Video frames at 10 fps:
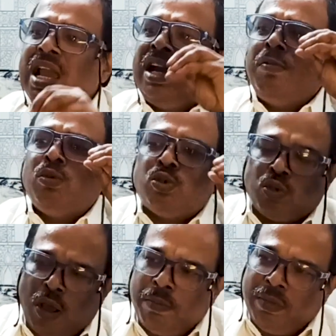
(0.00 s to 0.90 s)
and if you
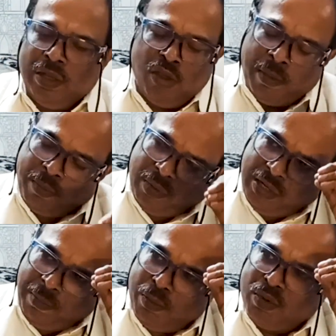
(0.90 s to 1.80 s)
stop,
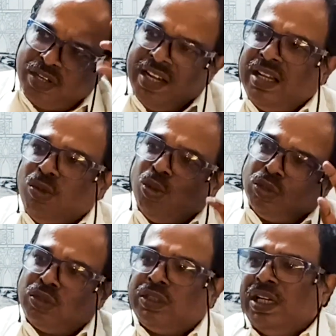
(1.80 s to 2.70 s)
if you treat
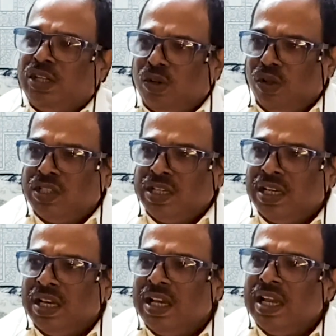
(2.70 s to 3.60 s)
those
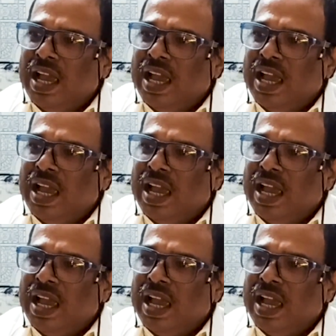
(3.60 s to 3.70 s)
etiology